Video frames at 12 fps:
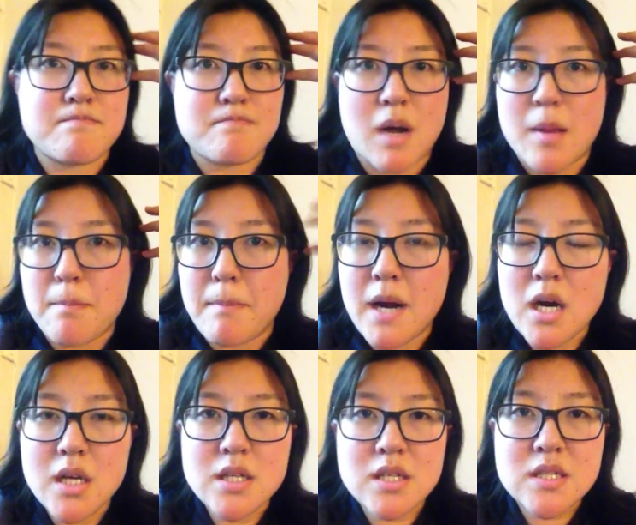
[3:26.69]
my
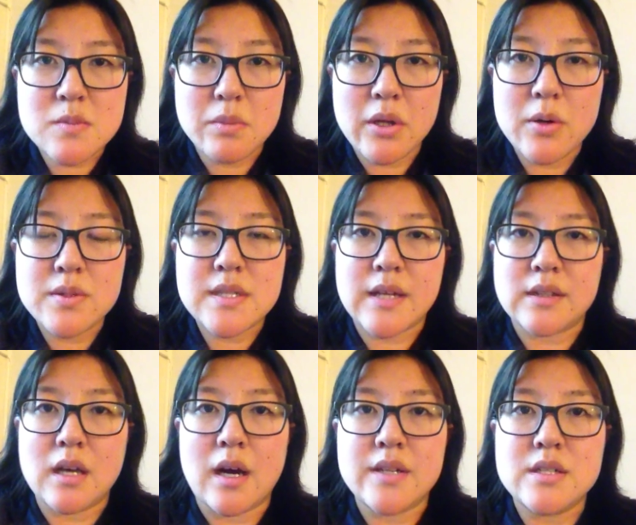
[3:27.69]
mind explodes at
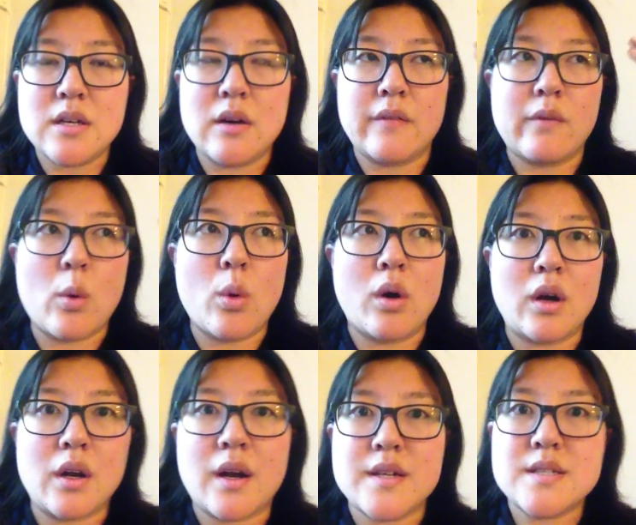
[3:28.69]
the idea of
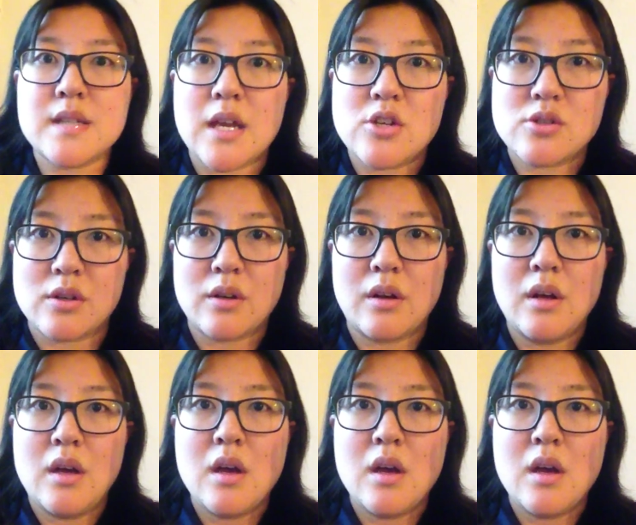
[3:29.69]
organization.